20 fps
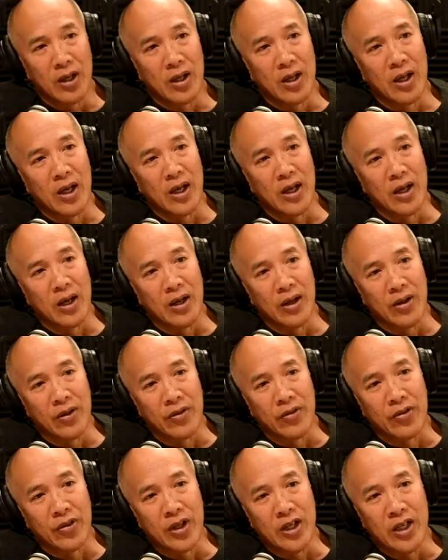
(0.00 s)
uh,
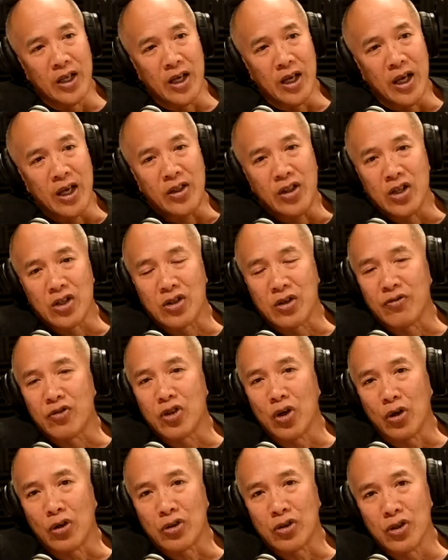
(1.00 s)
the ethics of
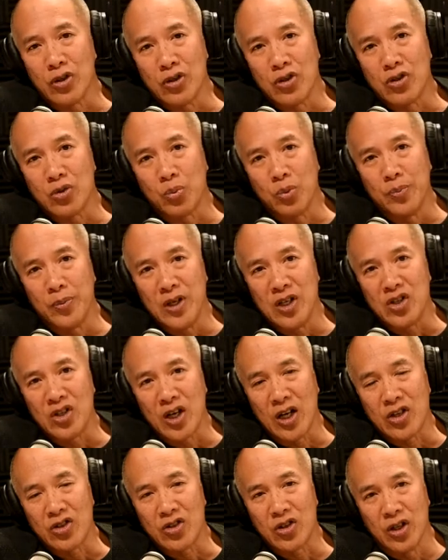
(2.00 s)
doctors would be
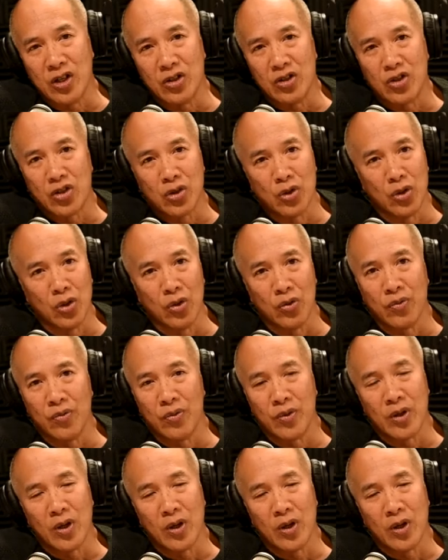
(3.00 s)
such that sure